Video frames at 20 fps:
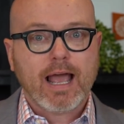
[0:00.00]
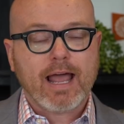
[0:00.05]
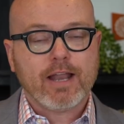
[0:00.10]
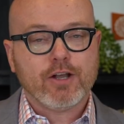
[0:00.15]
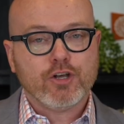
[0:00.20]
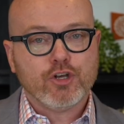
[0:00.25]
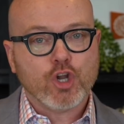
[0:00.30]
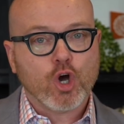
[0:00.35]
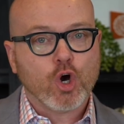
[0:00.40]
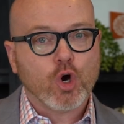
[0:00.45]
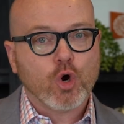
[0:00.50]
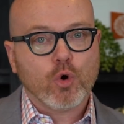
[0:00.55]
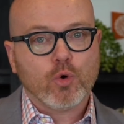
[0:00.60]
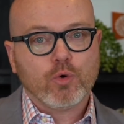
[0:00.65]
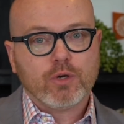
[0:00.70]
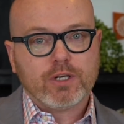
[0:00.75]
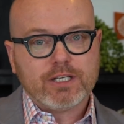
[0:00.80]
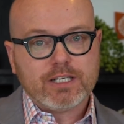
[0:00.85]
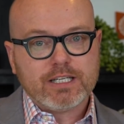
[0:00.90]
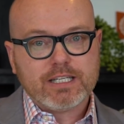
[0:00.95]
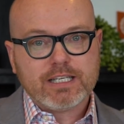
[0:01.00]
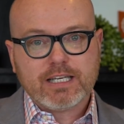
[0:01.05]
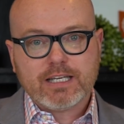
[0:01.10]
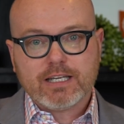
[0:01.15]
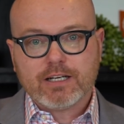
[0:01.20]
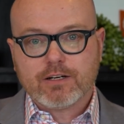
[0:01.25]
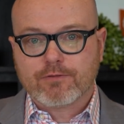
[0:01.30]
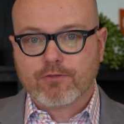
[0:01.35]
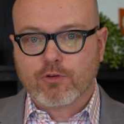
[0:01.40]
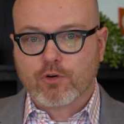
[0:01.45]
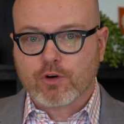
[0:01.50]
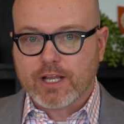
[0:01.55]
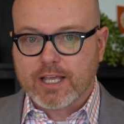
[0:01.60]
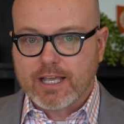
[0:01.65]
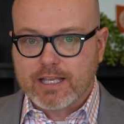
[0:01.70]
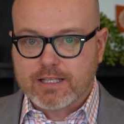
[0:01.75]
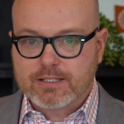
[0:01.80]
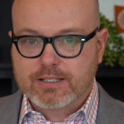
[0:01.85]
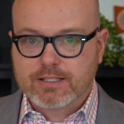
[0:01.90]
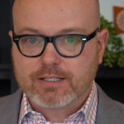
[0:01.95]
and no need for
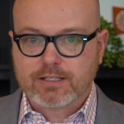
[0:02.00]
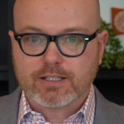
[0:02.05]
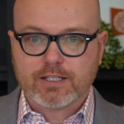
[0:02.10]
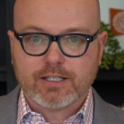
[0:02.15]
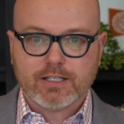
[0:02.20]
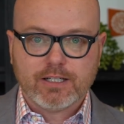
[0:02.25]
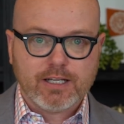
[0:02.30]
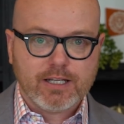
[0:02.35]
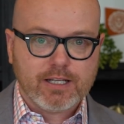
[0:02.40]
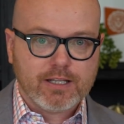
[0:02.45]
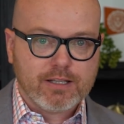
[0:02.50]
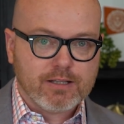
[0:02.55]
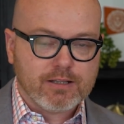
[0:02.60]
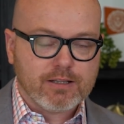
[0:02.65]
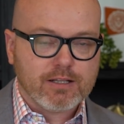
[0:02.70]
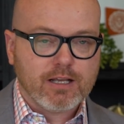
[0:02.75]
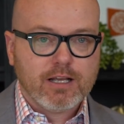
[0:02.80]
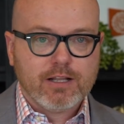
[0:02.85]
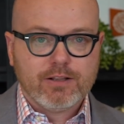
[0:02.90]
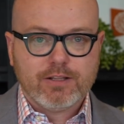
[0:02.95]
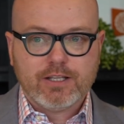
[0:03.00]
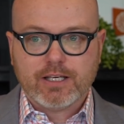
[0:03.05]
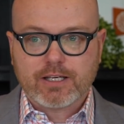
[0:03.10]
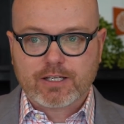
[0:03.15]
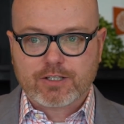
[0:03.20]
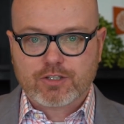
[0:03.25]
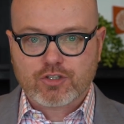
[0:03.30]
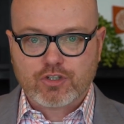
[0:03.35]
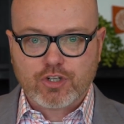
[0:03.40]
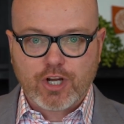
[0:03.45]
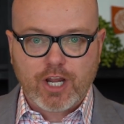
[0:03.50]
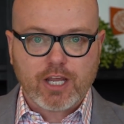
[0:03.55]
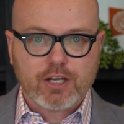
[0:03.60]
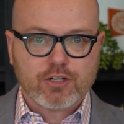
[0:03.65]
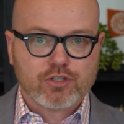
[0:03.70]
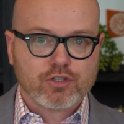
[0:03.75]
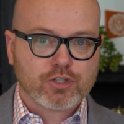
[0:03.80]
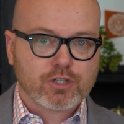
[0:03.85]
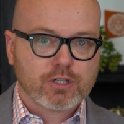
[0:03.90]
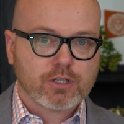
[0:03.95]
insulin in the
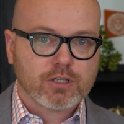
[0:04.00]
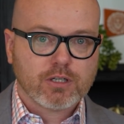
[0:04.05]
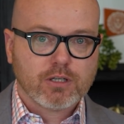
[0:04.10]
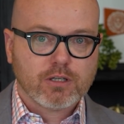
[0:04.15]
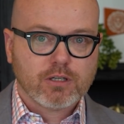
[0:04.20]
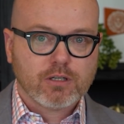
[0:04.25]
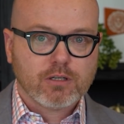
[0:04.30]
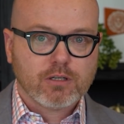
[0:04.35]
exchange